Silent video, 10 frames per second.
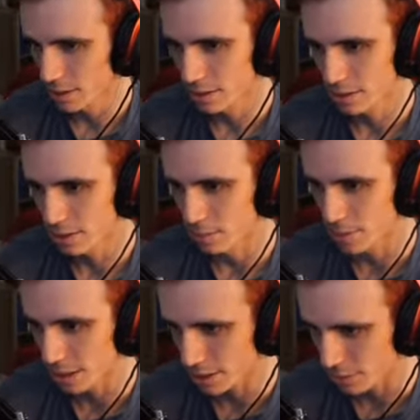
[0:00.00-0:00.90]
So
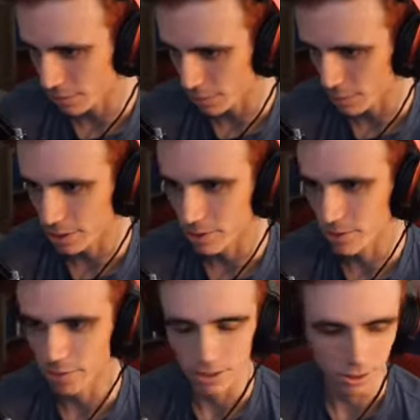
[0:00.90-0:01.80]
potential for three
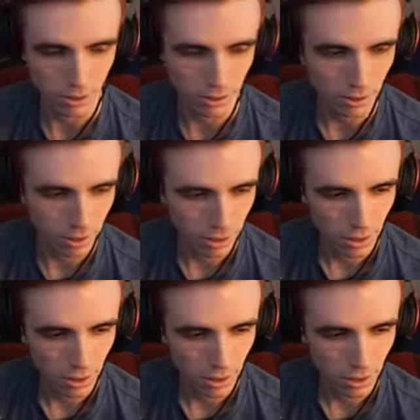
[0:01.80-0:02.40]
surgeries in total.